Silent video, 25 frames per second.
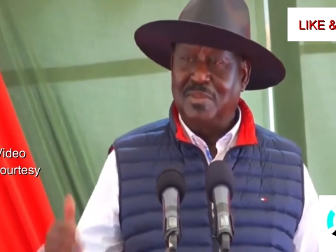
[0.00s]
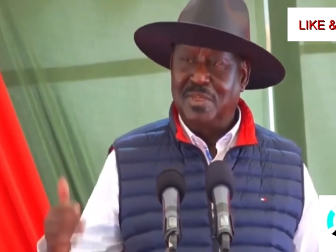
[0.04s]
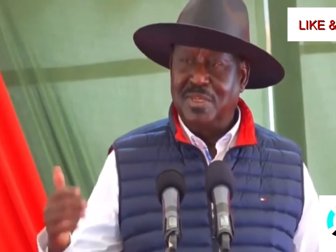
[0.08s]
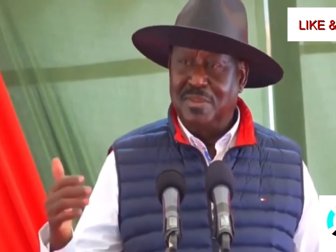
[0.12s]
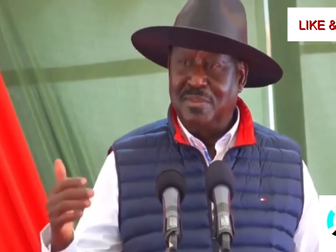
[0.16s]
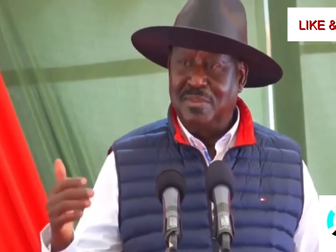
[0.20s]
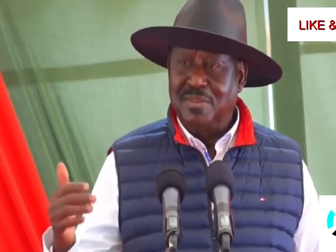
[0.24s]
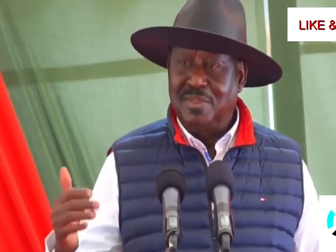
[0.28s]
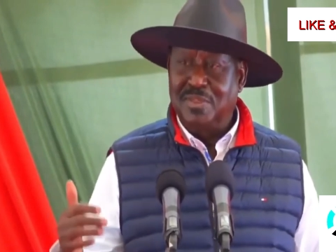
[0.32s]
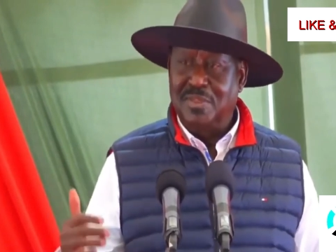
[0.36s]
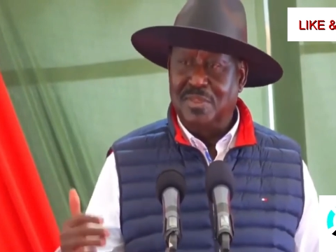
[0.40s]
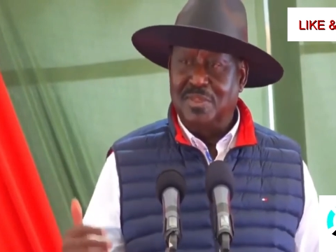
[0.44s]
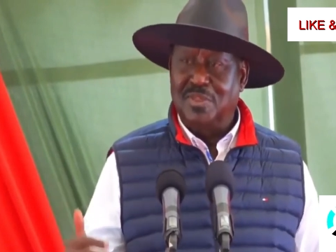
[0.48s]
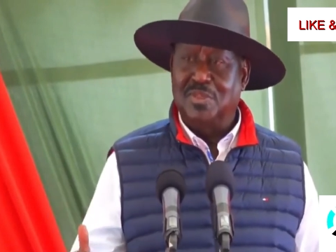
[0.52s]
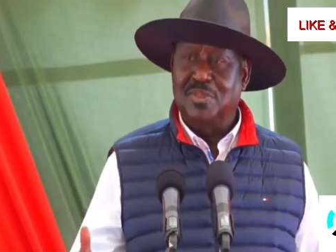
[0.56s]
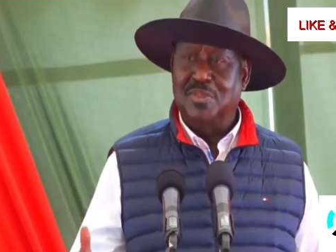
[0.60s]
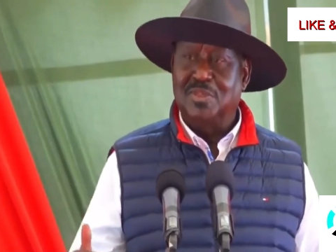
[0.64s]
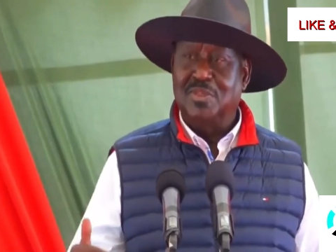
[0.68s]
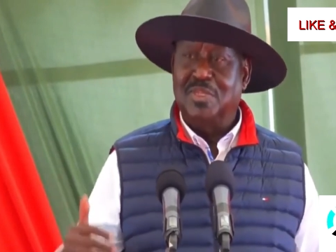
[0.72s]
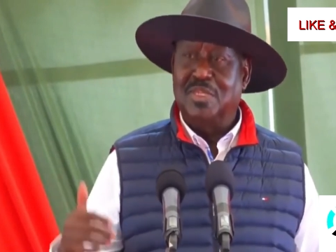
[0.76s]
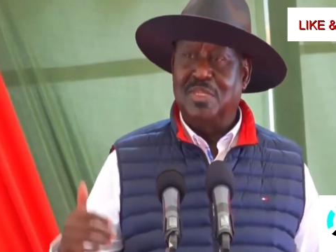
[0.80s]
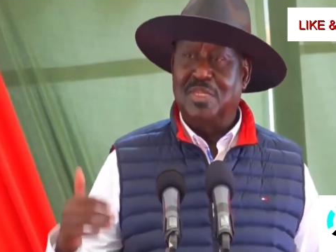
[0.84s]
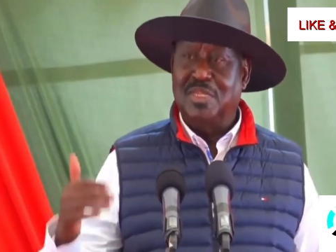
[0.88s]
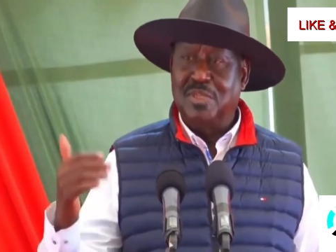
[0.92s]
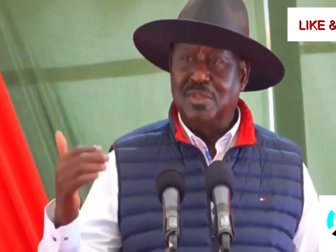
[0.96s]
to
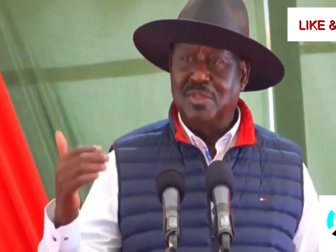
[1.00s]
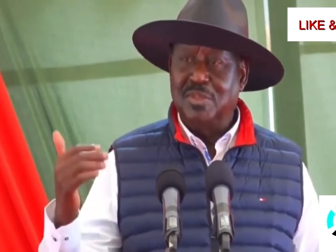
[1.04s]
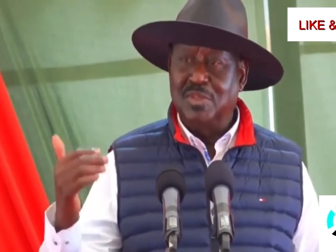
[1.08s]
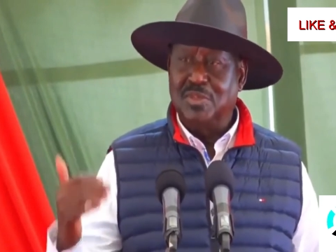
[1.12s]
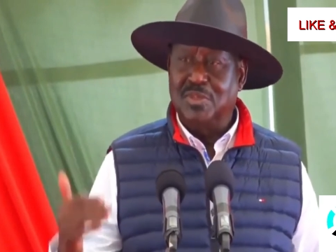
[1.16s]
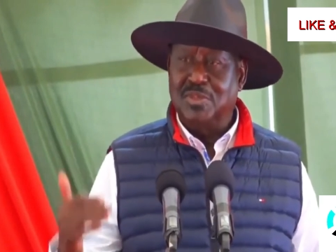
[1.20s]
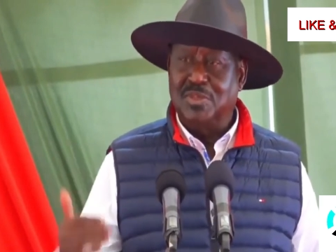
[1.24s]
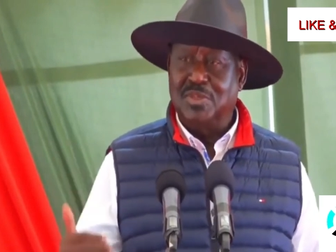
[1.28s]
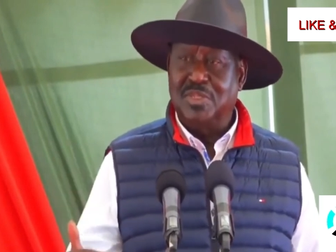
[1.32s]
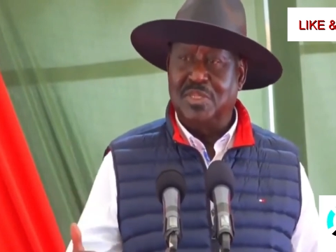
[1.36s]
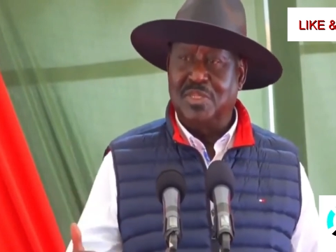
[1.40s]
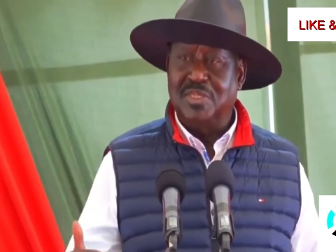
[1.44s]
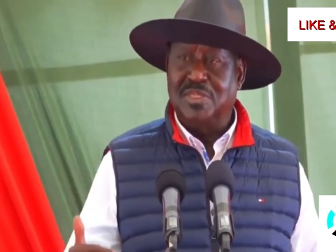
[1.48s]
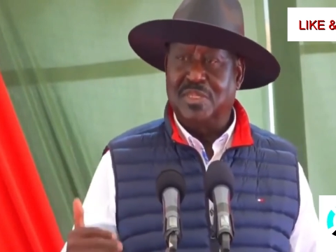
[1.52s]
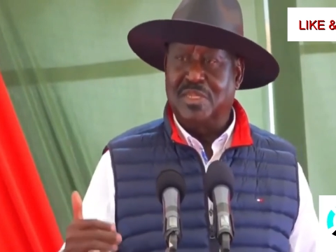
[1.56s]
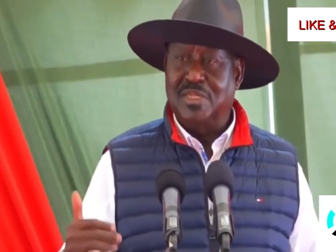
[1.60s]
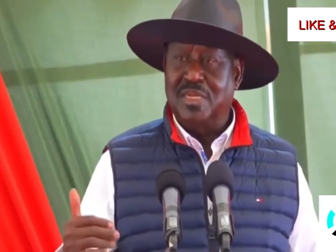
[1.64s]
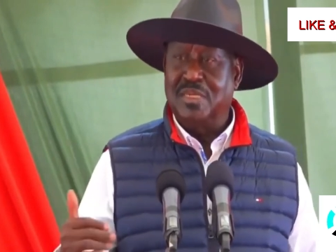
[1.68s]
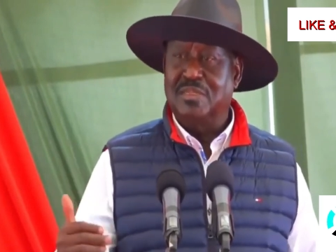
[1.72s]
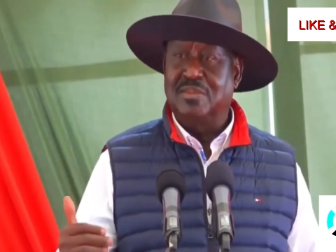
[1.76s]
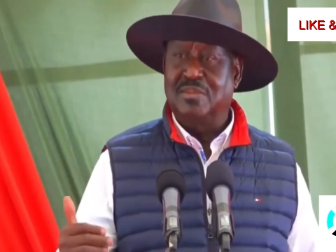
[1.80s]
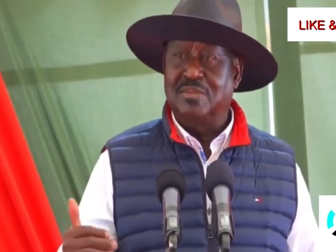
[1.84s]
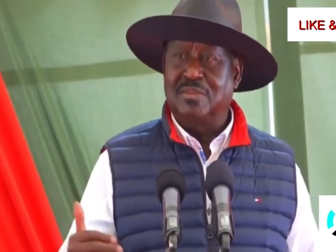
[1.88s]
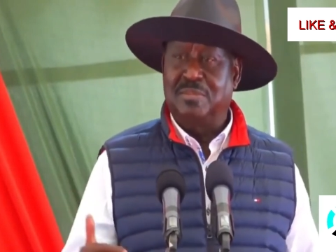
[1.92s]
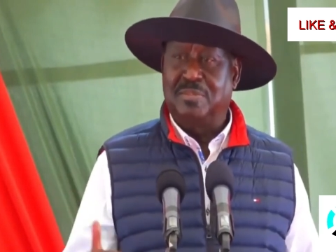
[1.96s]
reduce the
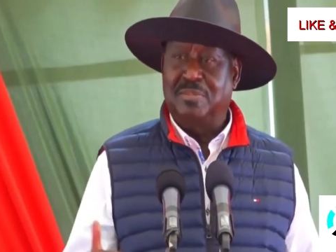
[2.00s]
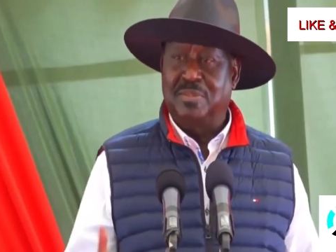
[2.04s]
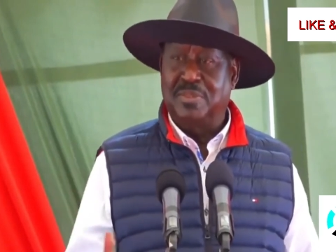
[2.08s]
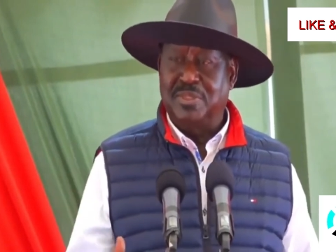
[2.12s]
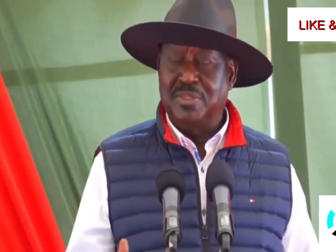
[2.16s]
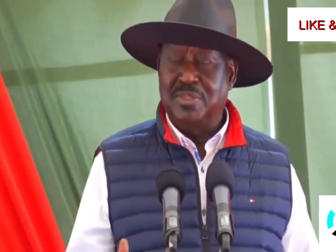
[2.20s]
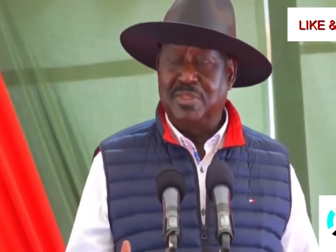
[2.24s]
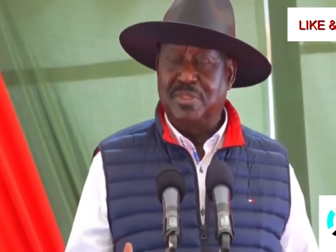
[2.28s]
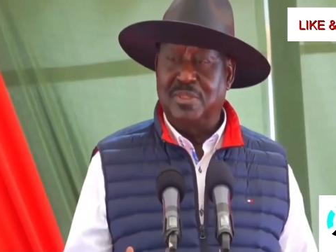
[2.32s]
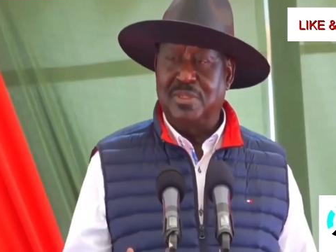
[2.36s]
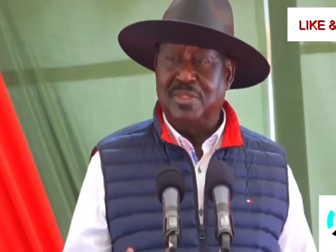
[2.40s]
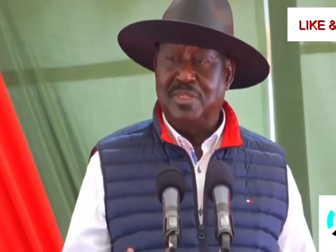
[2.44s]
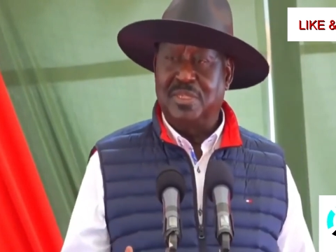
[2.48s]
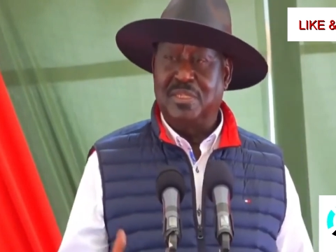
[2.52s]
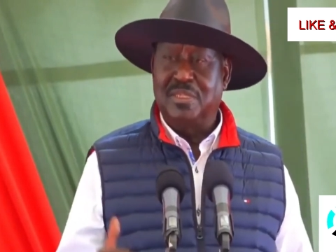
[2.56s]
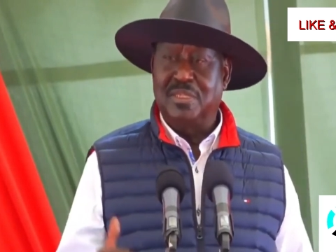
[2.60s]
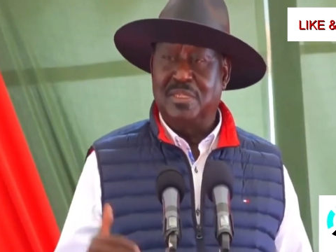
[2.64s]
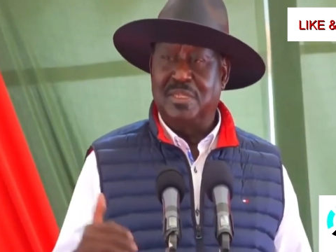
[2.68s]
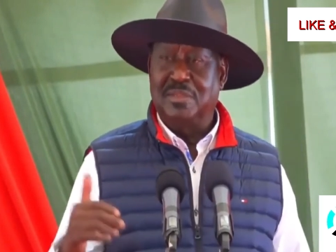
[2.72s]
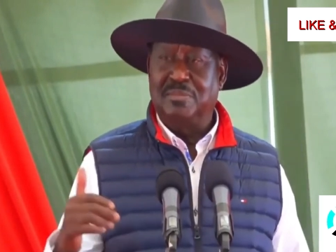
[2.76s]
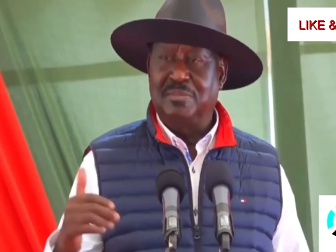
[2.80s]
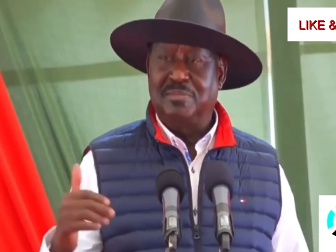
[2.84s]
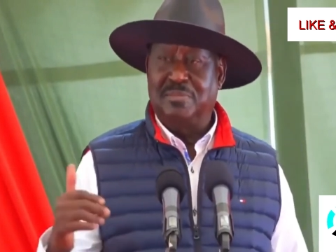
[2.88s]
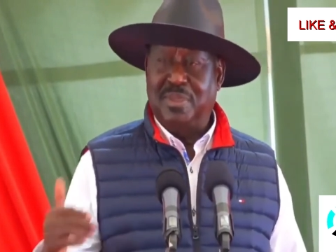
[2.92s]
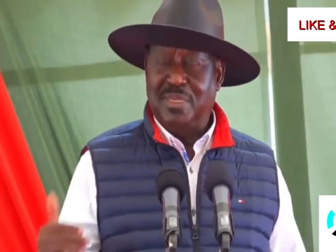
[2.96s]
strength of
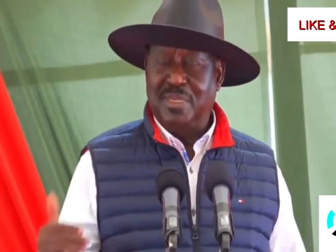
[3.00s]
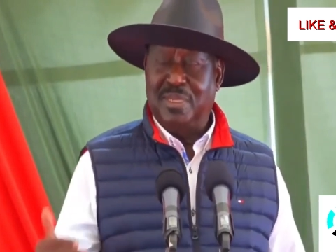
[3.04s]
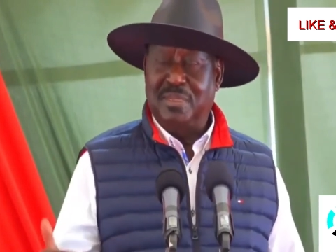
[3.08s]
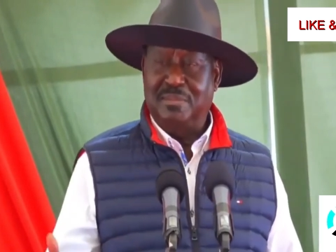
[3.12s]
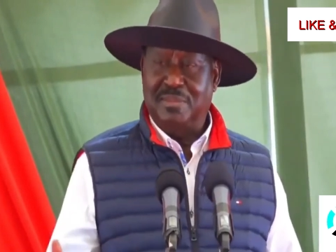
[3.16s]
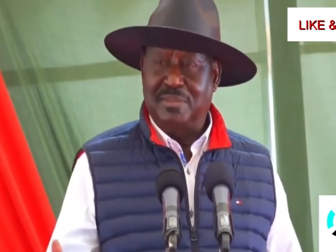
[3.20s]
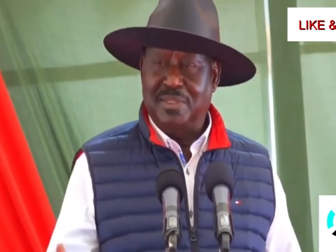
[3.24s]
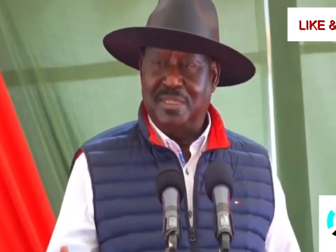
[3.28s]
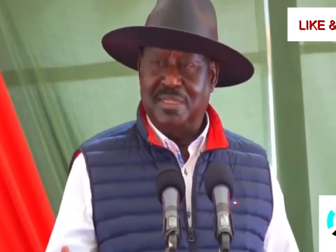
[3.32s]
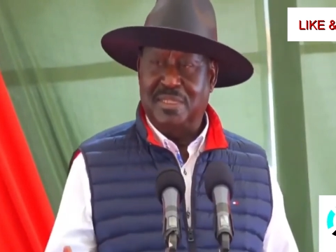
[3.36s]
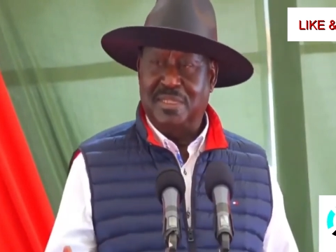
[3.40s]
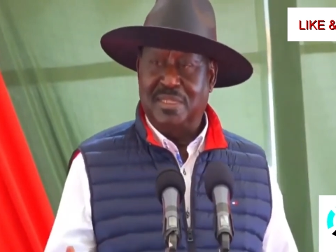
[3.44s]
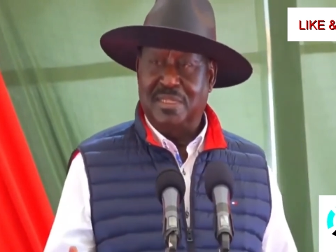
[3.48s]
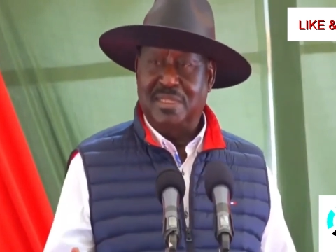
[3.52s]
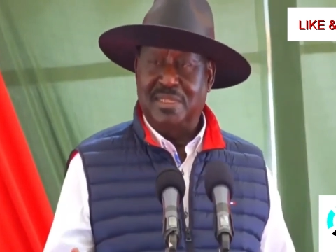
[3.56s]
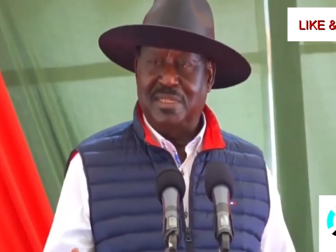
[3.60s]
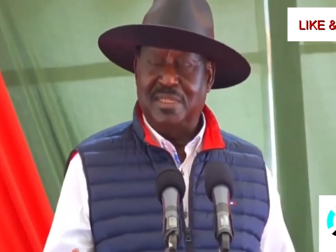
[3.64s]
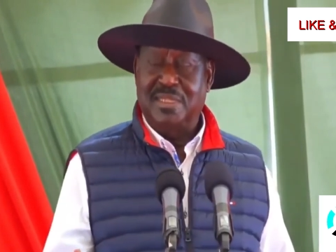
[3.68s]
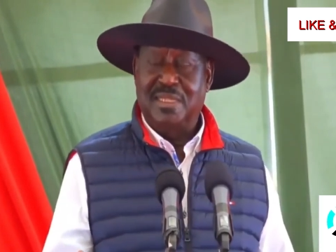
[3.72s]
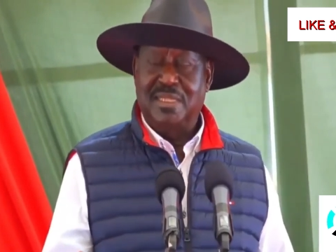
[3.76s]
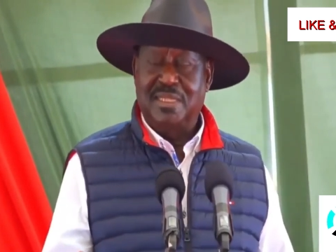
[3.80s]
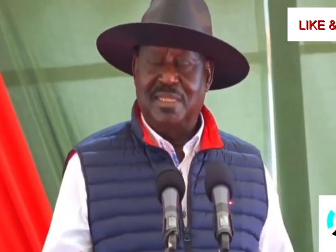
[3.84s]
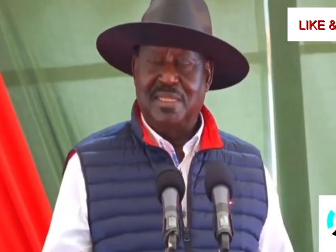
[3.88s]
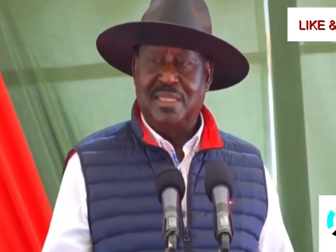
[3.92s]
opposition in parliament.